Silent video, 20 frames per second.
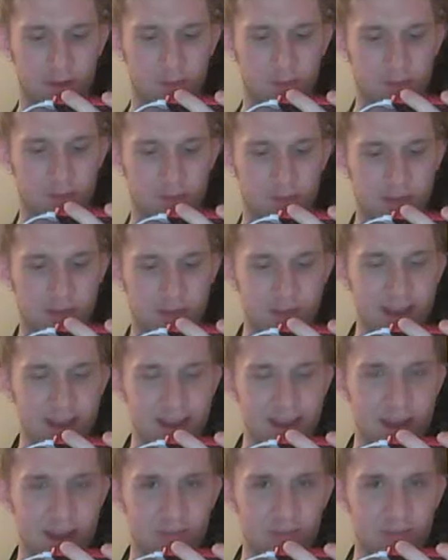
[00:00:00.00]
was going to be
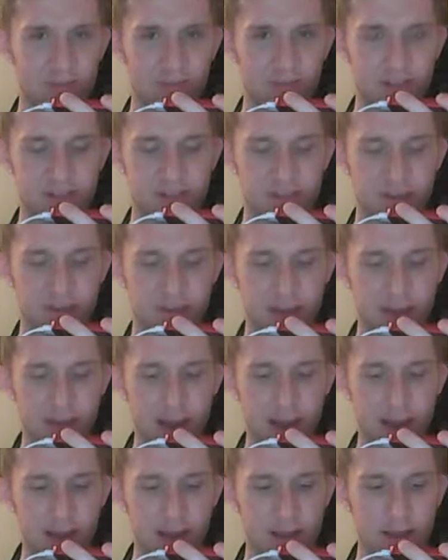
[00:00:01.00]
out for this
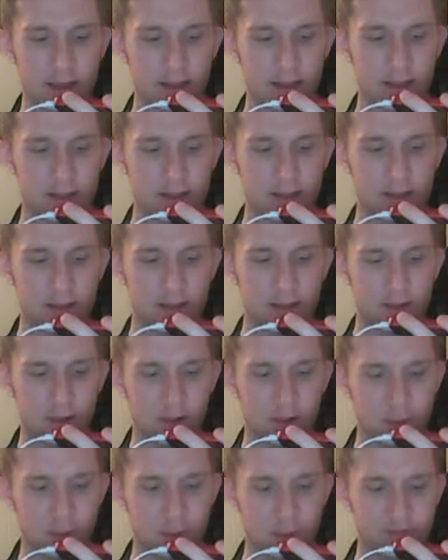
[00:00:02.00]
Sunday,
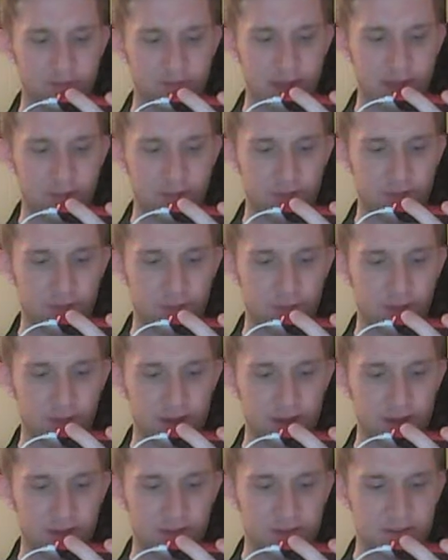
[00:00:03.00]
along with 5 other
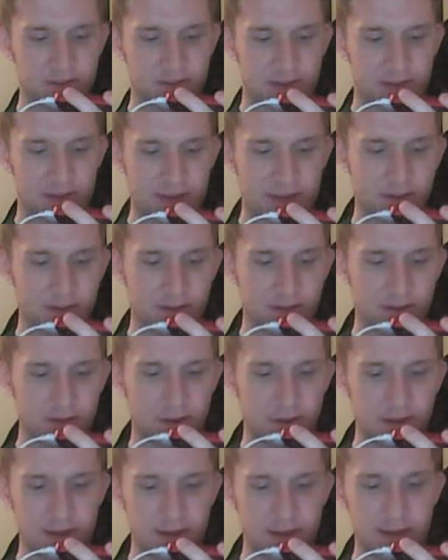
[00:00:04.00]
players,
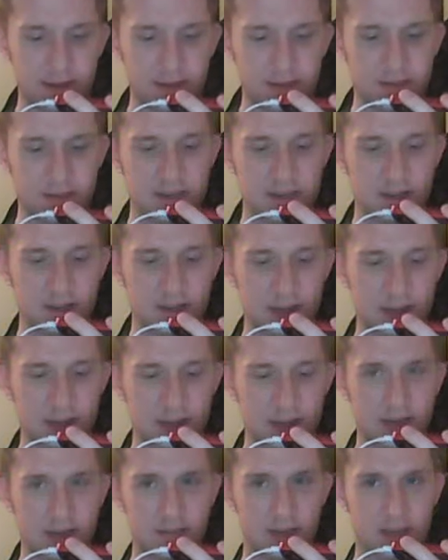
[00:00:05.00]
including Ezekiel
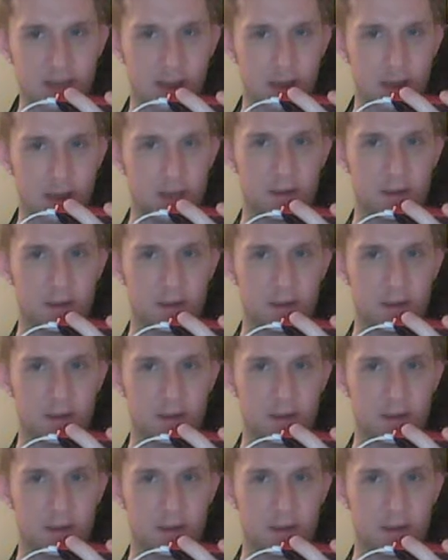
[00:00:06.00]
Ansah